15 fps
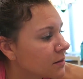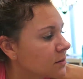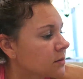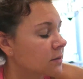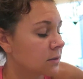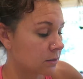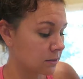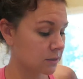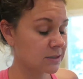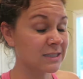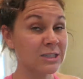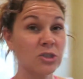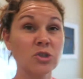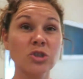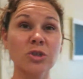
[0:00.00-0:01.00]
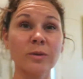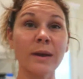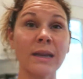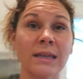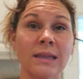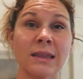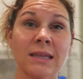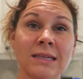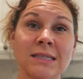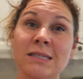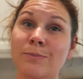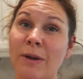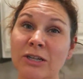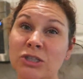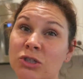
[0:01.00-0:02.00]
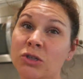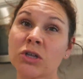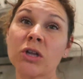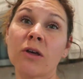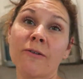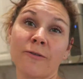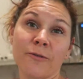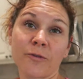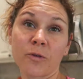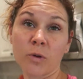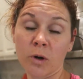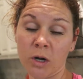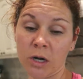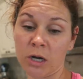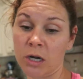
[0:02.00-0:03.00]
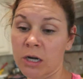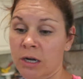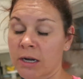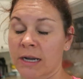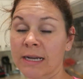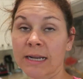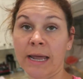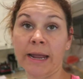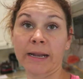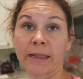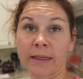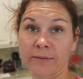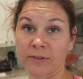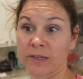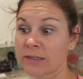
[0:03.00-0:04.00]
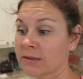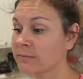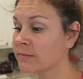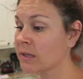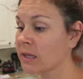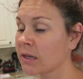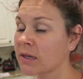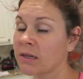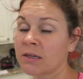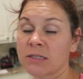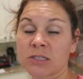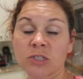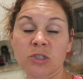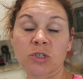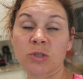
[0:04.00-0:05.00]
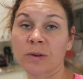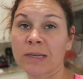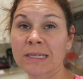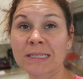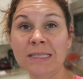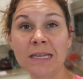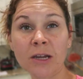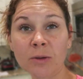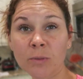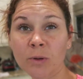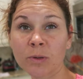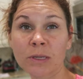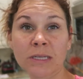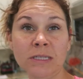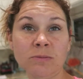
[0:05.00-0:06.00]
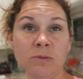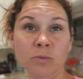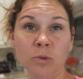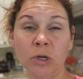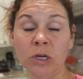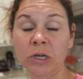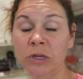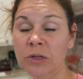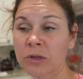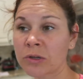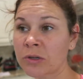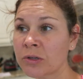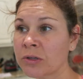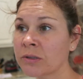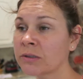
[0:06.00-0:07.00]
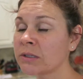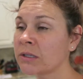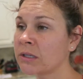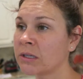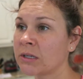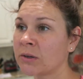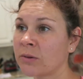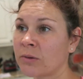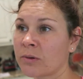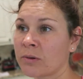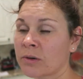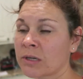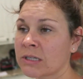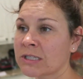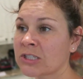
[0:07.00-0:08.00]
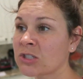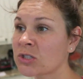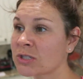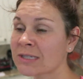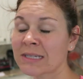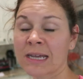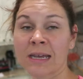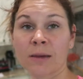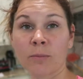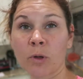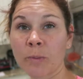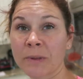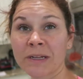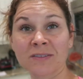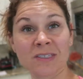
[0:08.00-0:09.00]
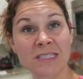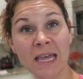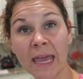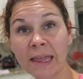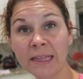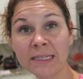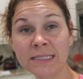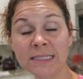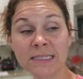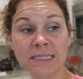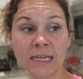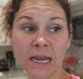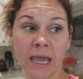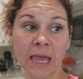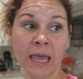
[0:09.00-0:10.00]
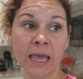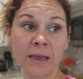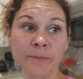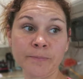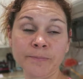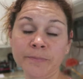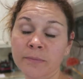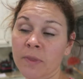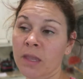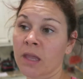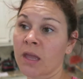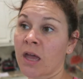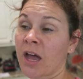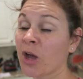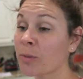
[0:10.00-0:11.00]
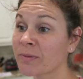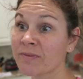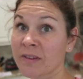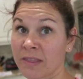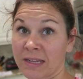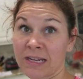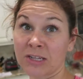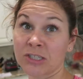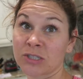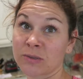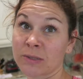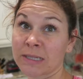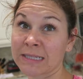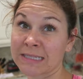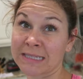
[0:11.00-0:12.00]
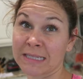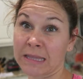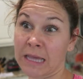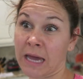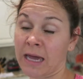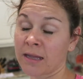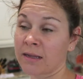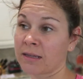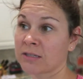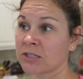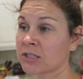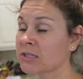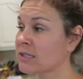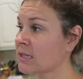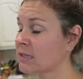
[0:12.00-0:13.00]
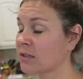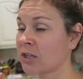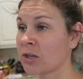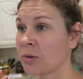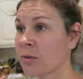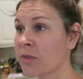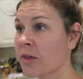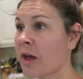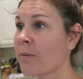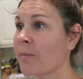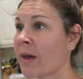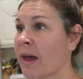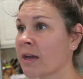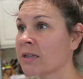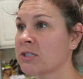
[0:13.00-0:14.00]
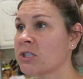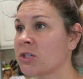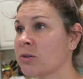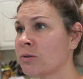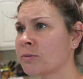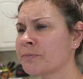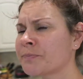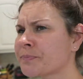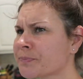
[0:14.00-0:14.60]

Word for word: Oh, Did you do anything special for 9-11? Did you do any ceremonies, memorial, or did you just take a moment of silence today? I hope if nothing else, you at least did that and just, you know, thought back to